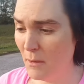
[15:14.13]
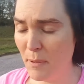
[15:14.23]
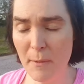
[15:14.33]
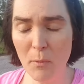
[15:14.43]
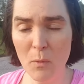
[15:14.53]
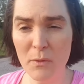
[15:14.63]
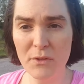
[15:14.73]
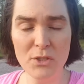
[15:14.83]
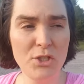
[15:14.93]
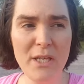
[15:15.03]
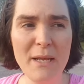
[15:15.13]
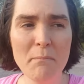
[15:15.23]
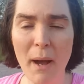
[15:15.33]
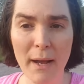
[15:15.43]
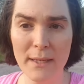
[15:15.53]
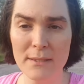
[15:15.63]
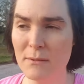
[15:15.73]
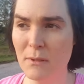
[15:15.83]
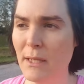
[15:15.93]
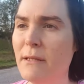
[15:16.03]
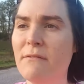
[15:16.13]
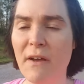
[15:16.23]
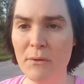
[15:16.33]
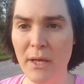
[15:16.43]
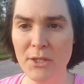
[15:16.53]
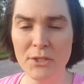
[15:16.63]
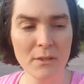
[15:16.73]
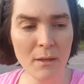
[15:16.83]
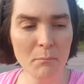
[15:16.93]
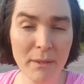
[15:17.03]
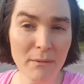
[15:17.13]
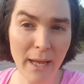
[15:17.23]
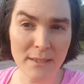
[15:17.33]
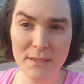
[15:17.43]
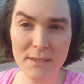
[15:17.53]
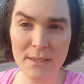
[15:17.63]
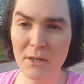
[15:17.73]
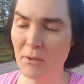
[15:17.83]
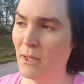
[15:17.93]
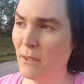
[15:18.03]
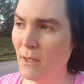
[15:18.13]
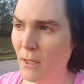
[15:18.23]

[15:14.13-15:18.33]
people with deep pockets, Clinton Foundation, Bill Gates, etc.